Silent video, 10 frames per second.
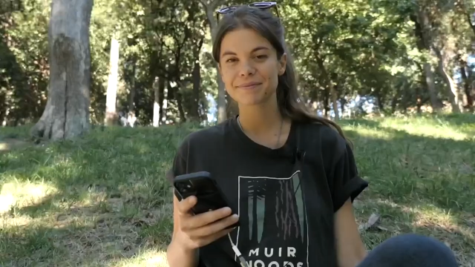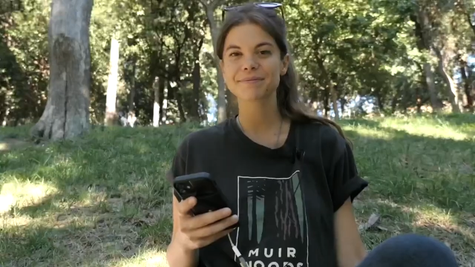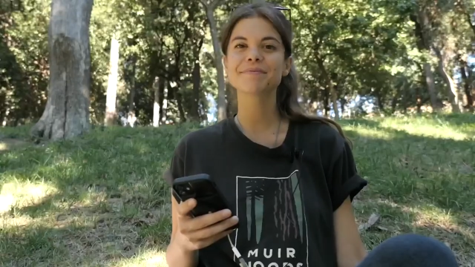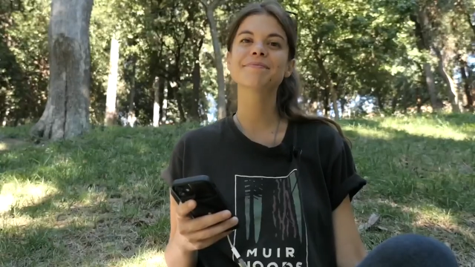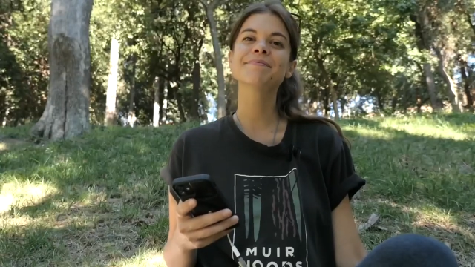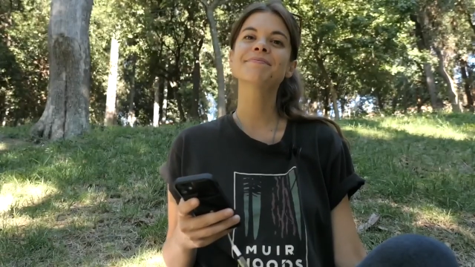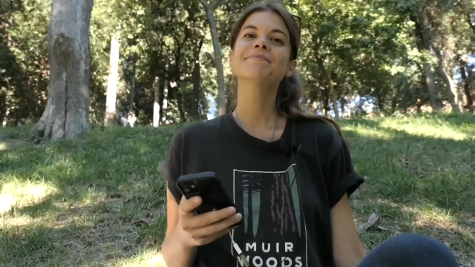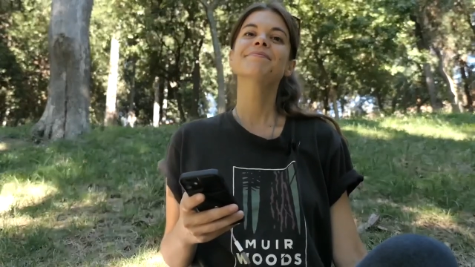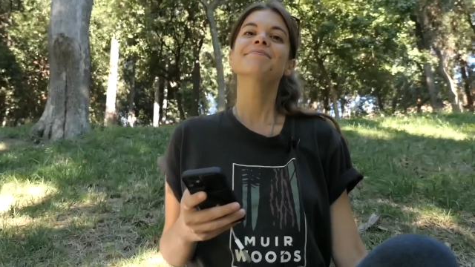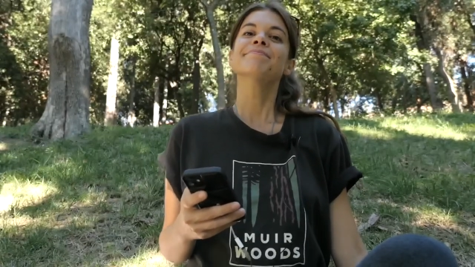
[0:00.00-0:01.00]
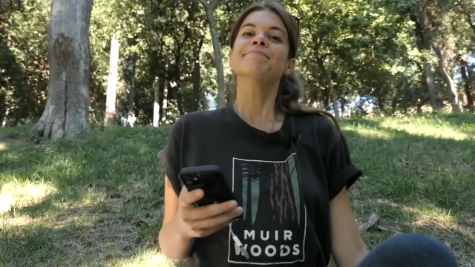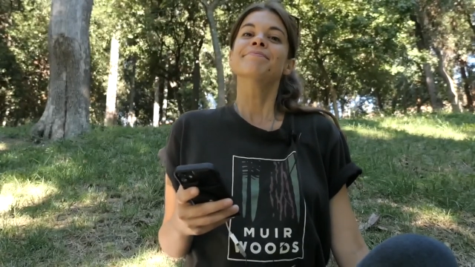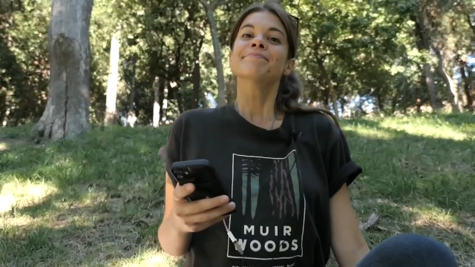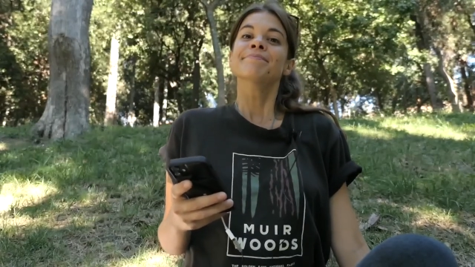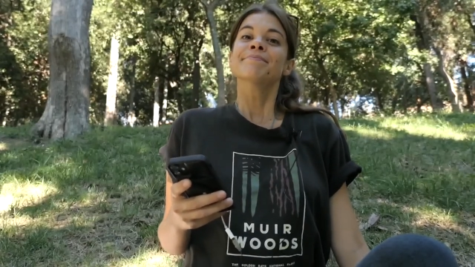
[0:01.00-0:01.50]

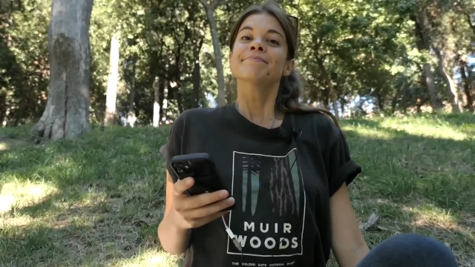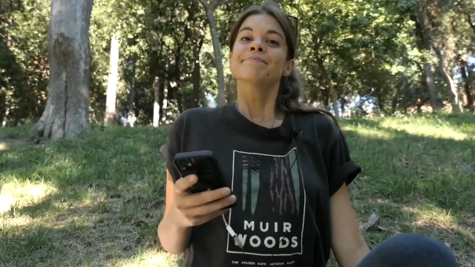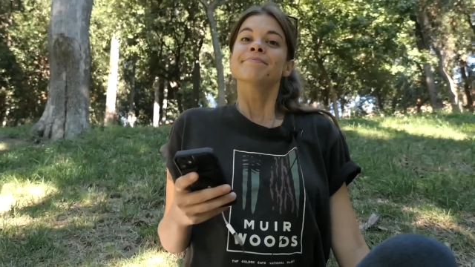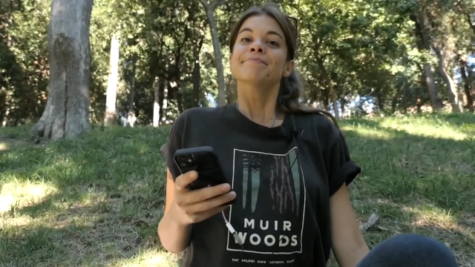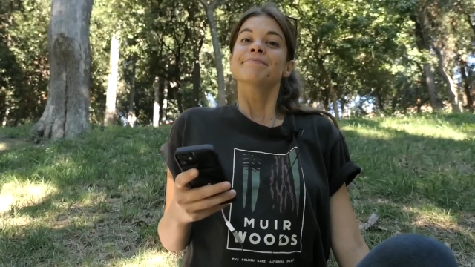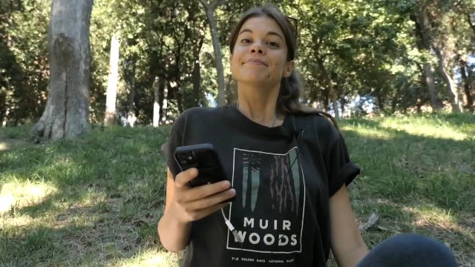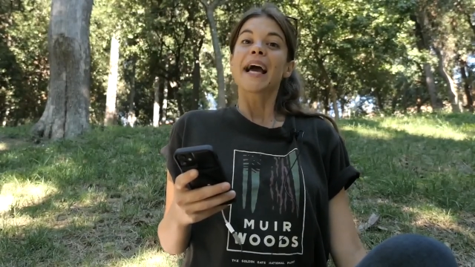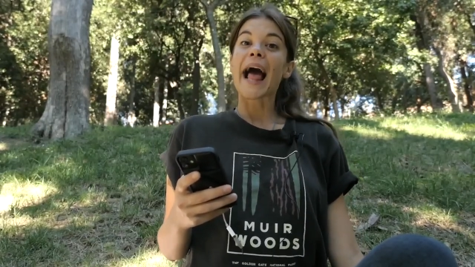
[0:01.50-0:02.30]
Nobody speaks.